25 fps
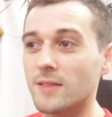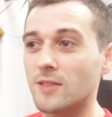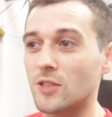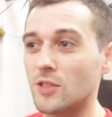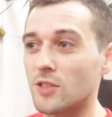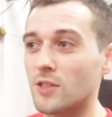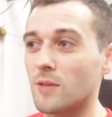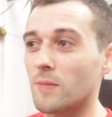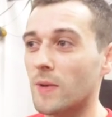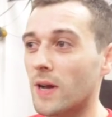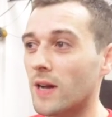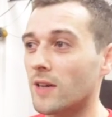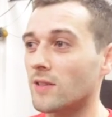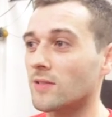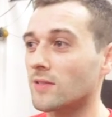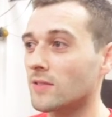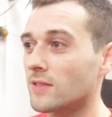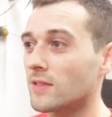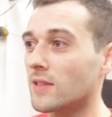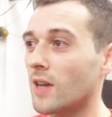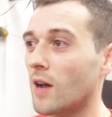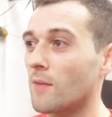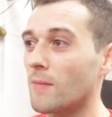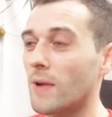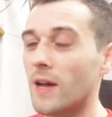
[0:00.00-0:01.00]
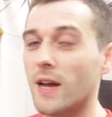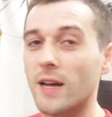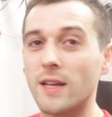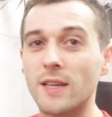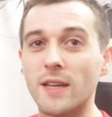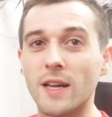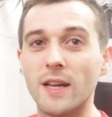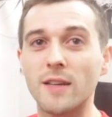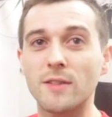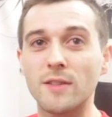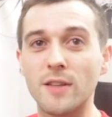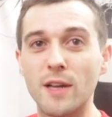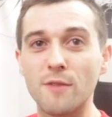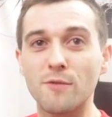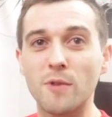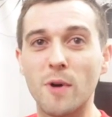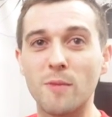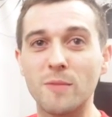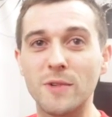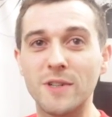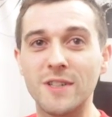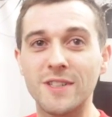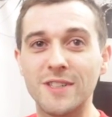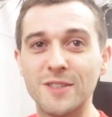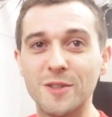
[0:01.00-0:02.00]
just about come out and
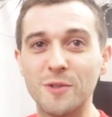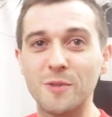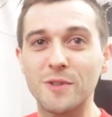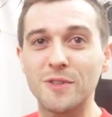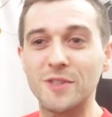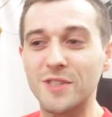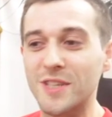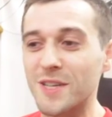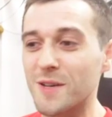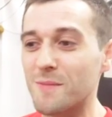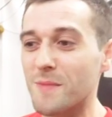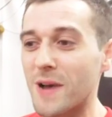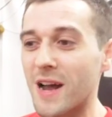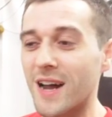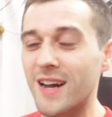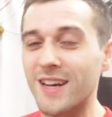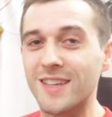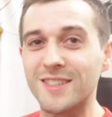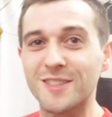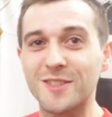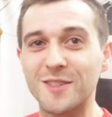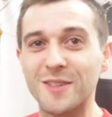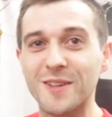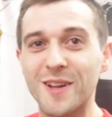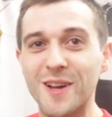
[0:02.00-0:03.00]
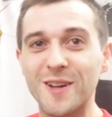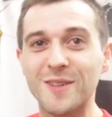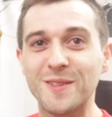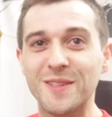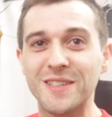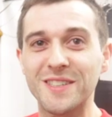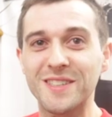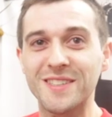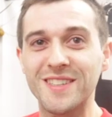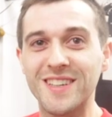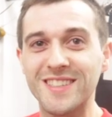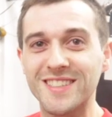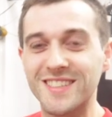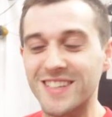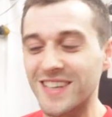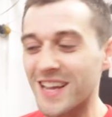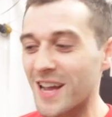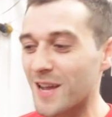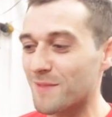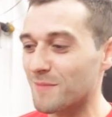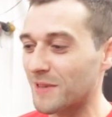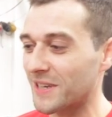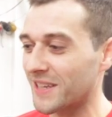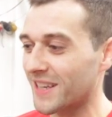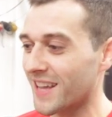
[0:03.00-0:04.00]
everyone will sort of see about us. You know, that's, that's the
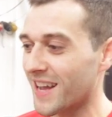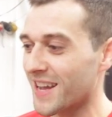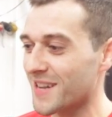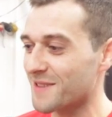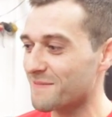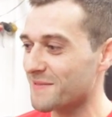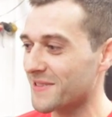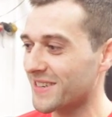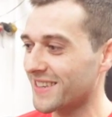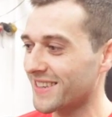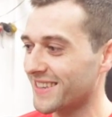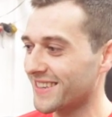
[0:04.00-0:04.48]
aim of the game.